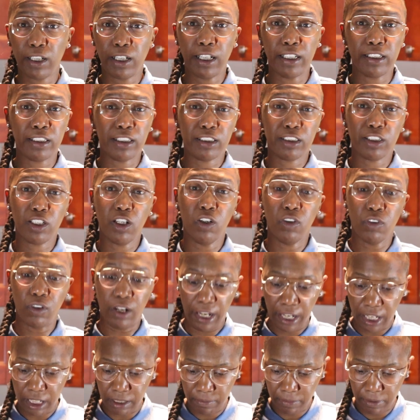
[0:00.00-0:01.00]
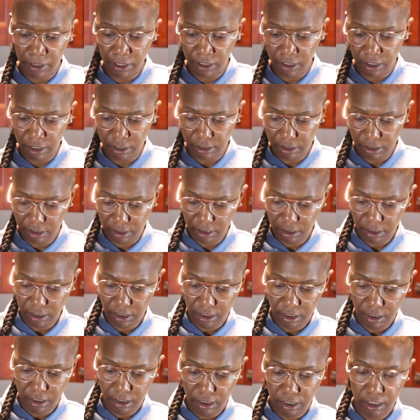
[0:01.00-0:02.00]
have let this go 8 minutes,
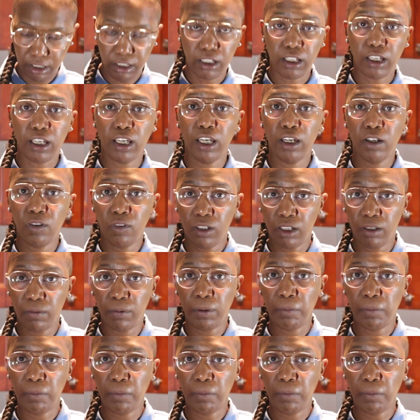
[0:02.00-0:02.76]
it would